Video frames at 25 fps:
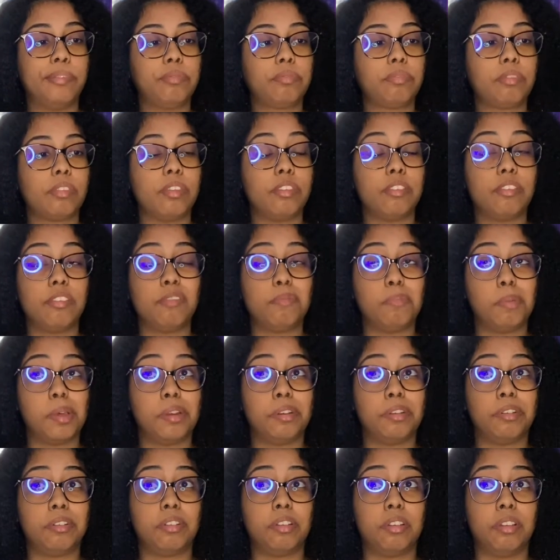This is
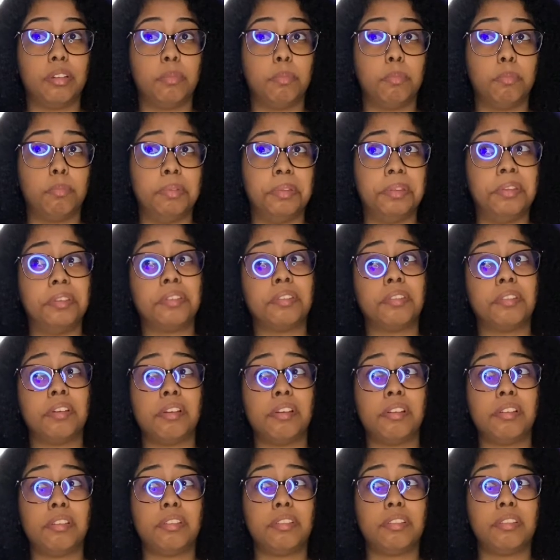better than Pizza
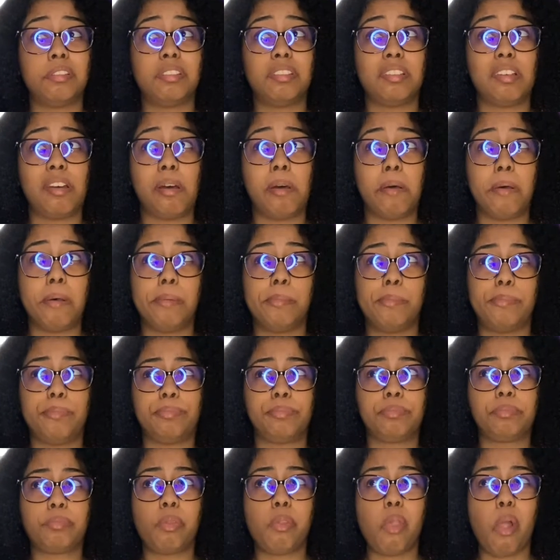Hut's um,
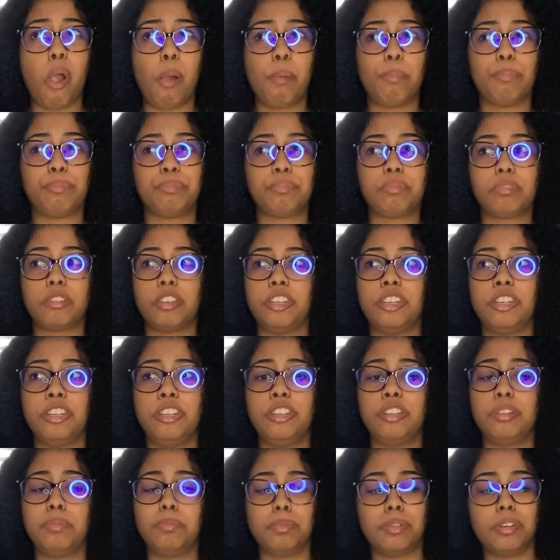
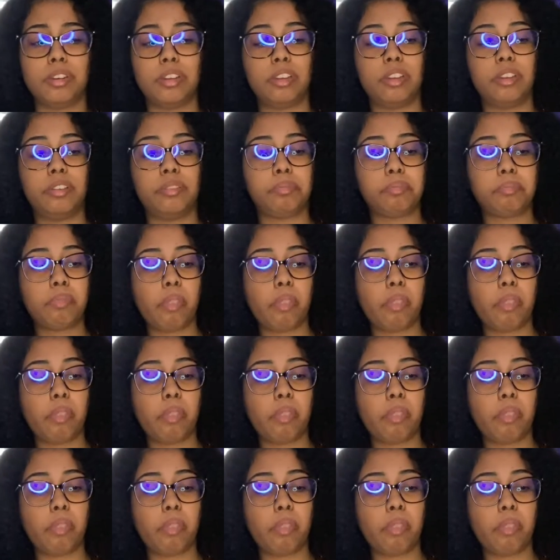bread,